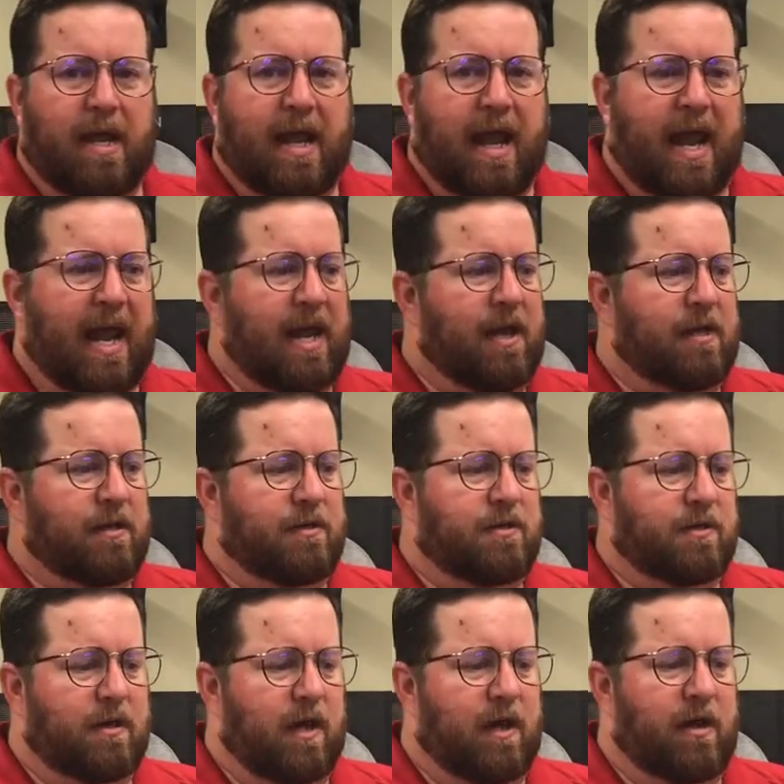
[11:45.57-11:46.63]
and
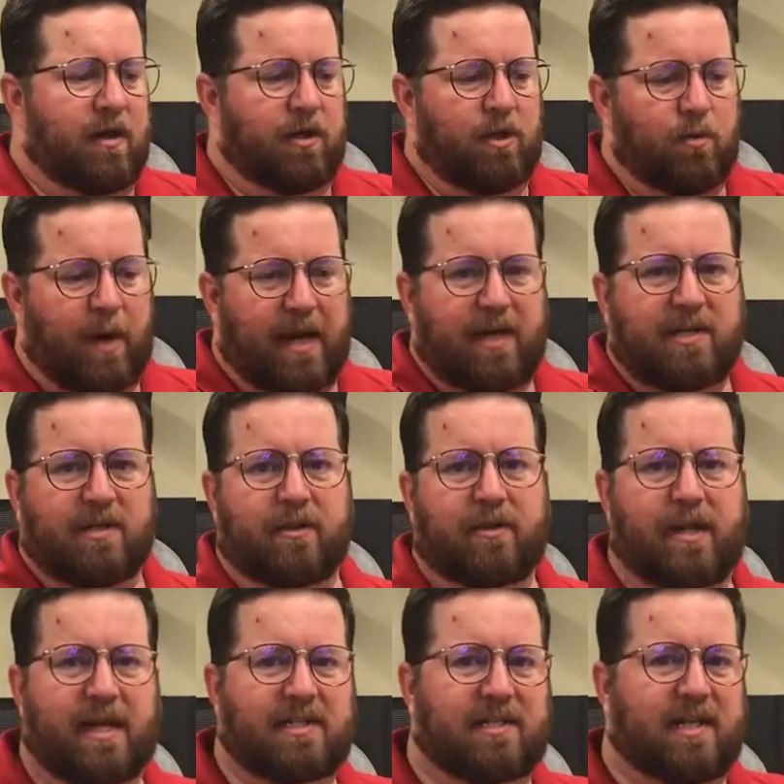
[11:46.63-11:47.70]
you wait until the
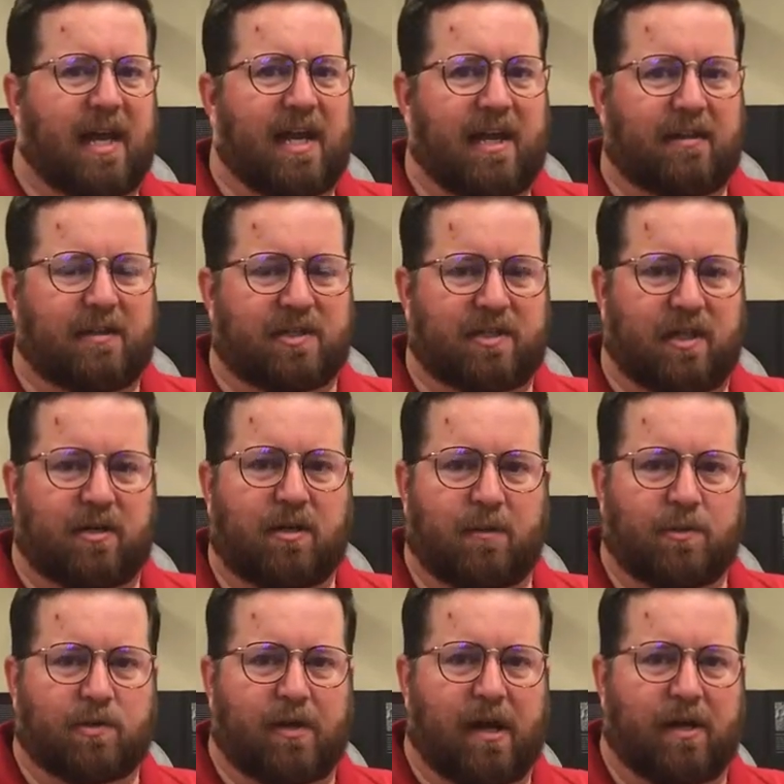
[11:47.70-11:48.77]
next day, and the sun
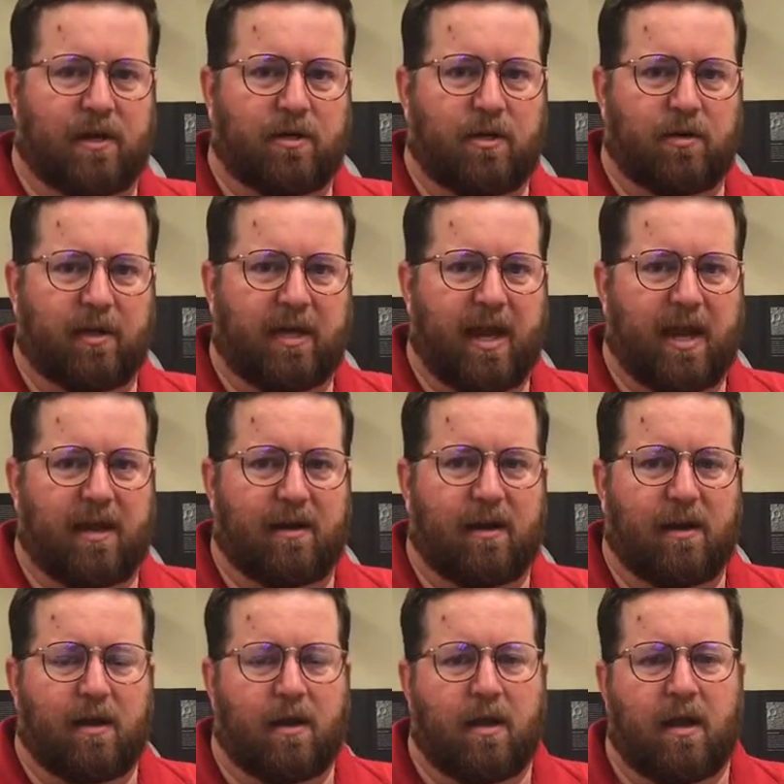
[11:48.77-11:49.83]
comes around at noon
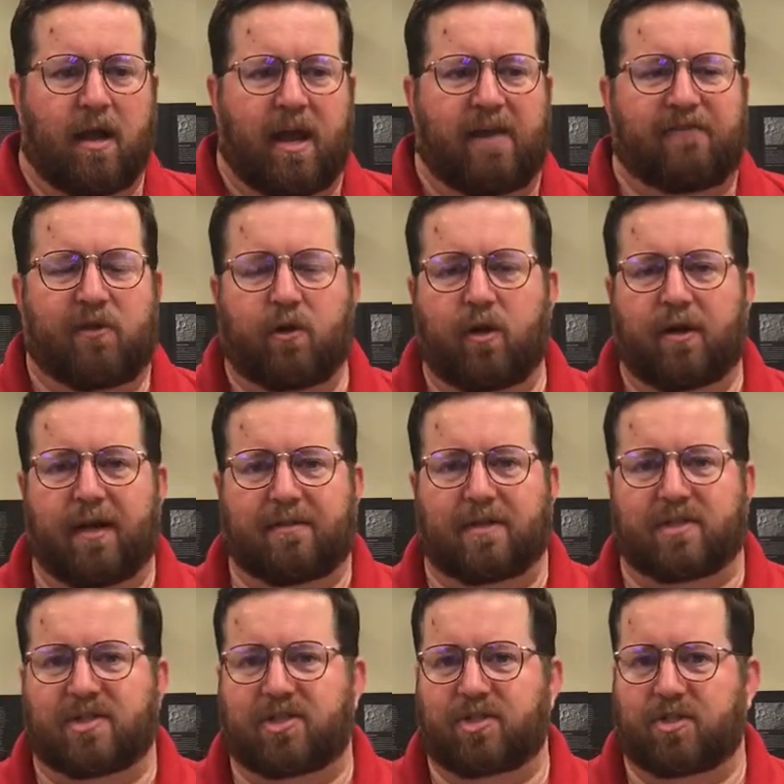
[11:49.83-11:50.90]
again, if you look at the
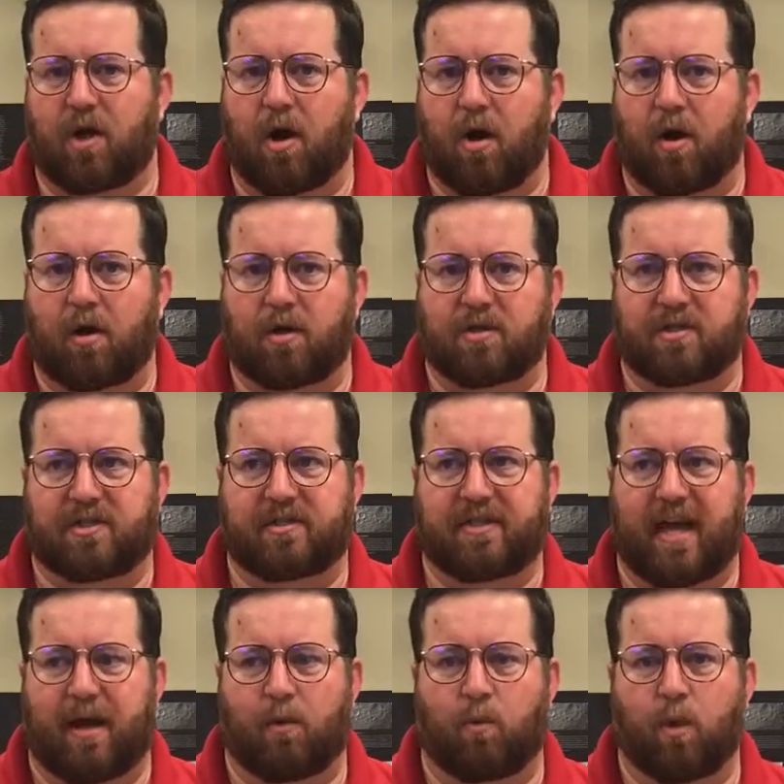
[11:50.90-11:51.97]
stars
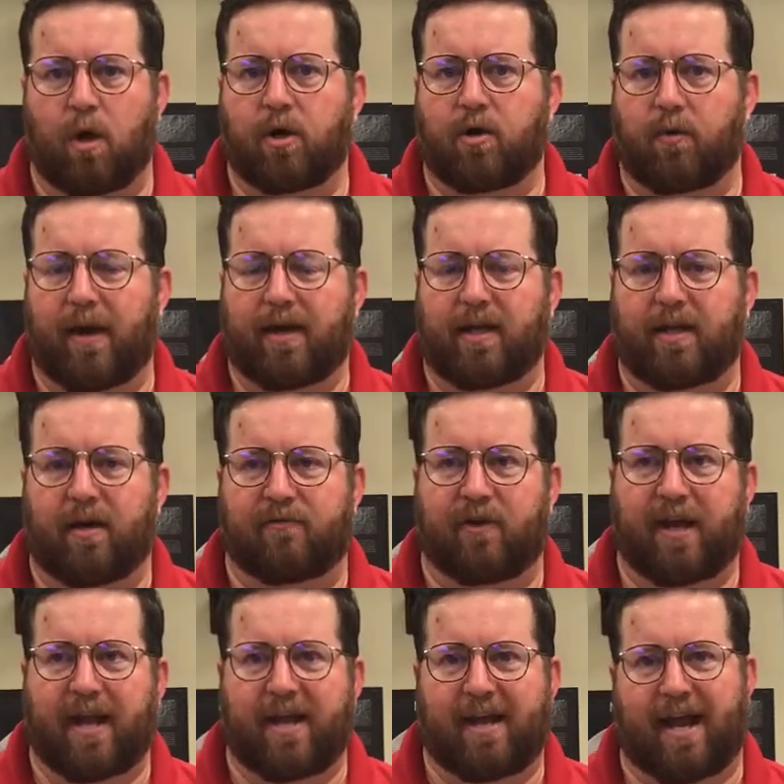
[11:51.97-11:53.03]
that were directly
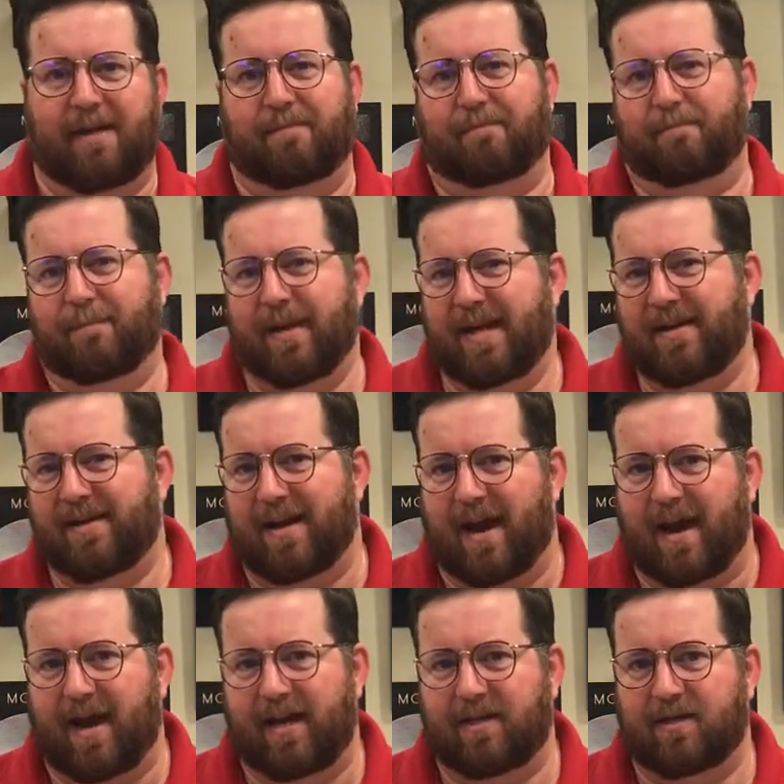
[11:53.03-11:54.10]
overhead at
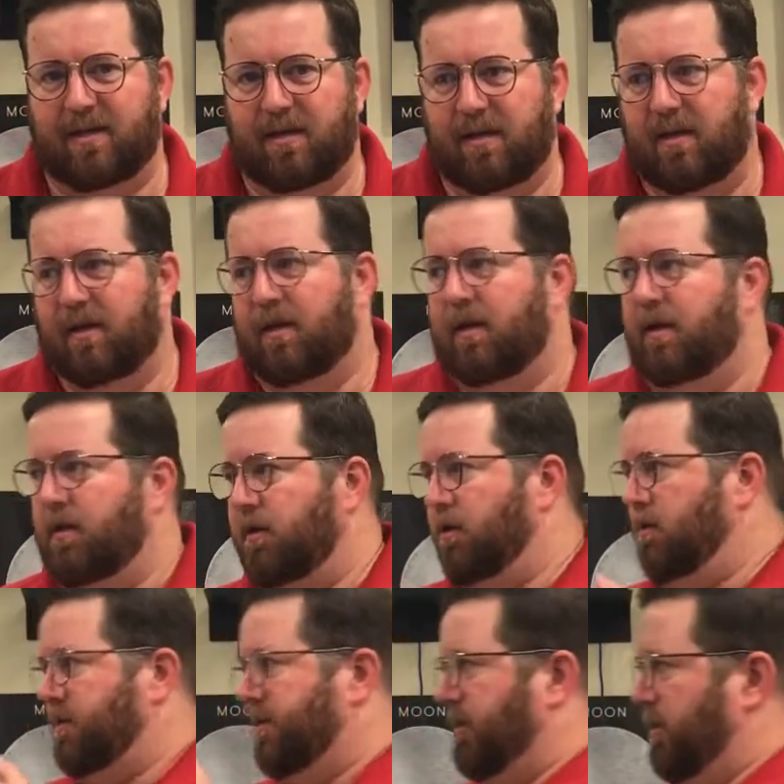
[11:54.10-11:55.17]
midnight,
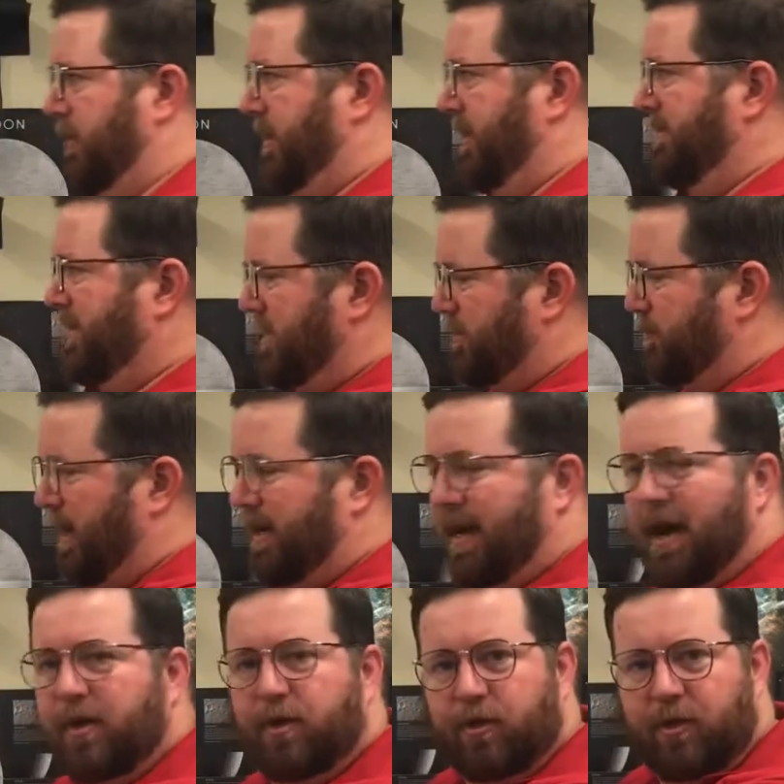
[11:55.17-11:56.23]
so you're looking this way
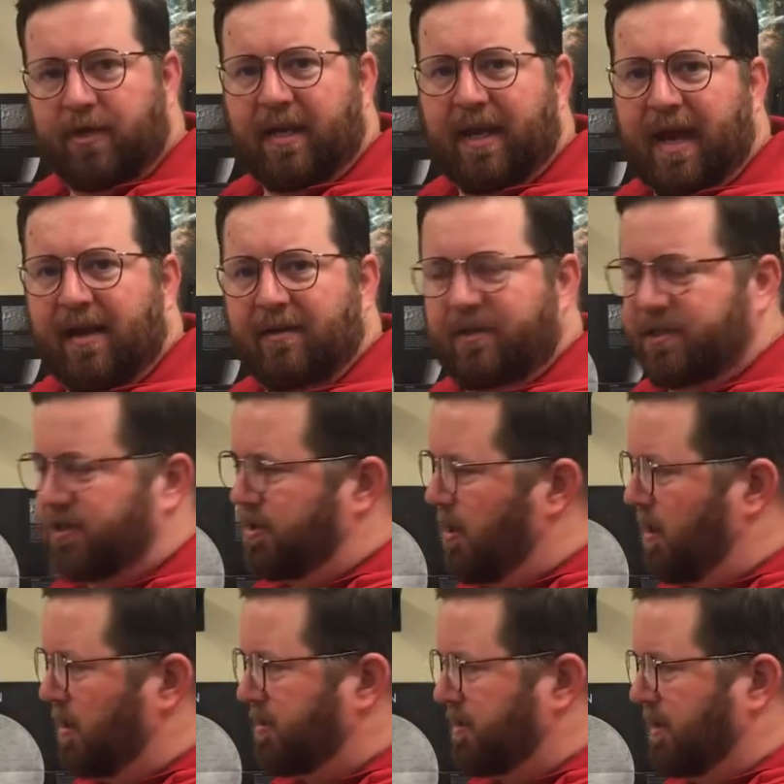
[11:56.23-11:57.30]
now, you're looking out at the
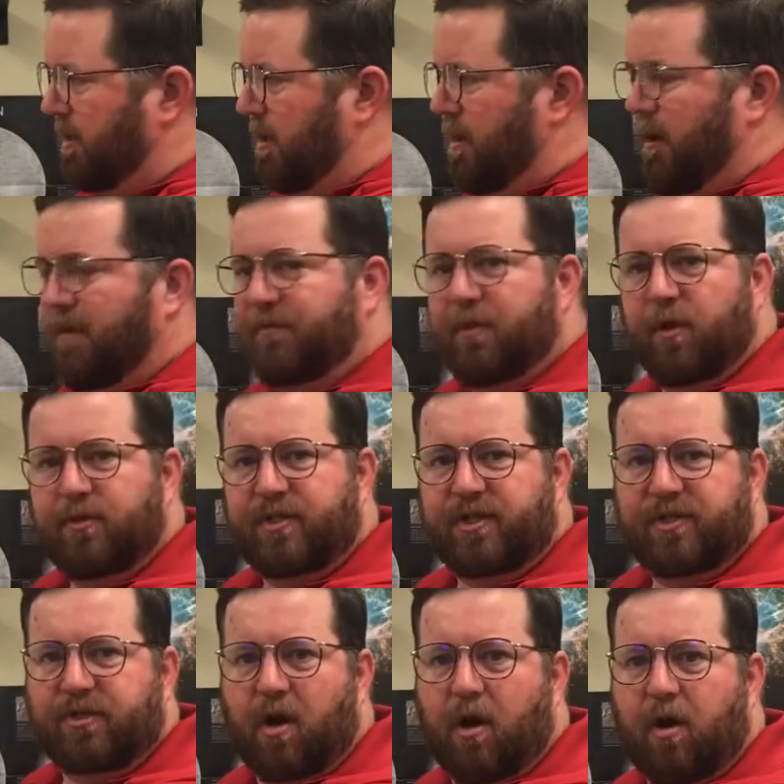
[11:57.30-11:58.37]
stars, those
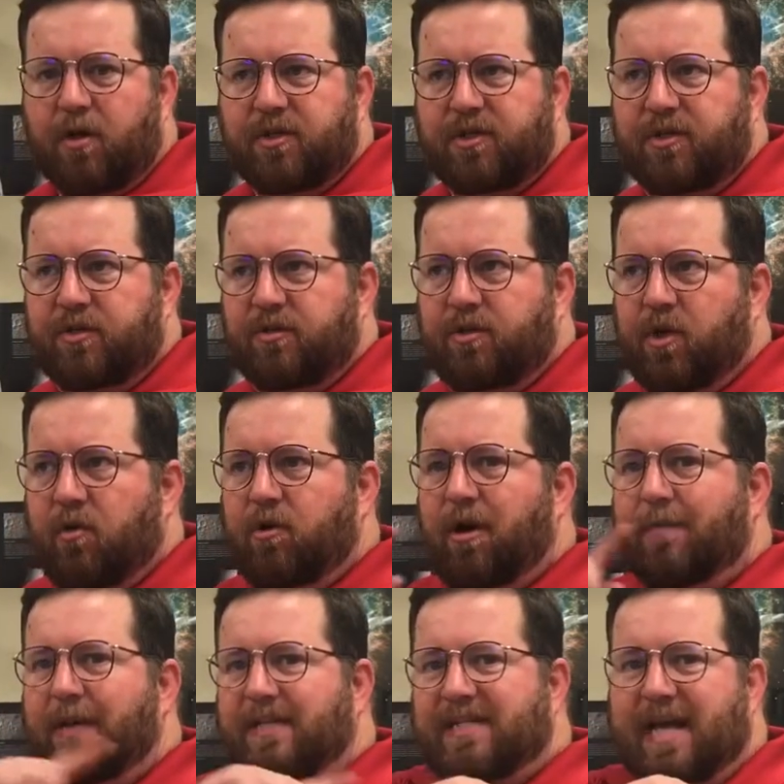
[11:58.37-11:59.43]
stars don't
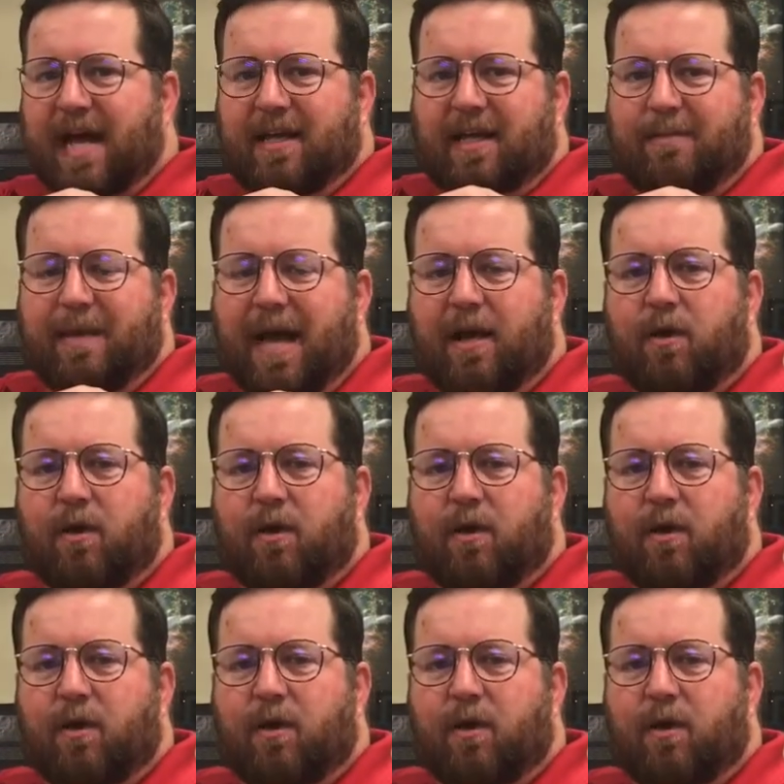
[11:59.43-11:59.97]
come exactly back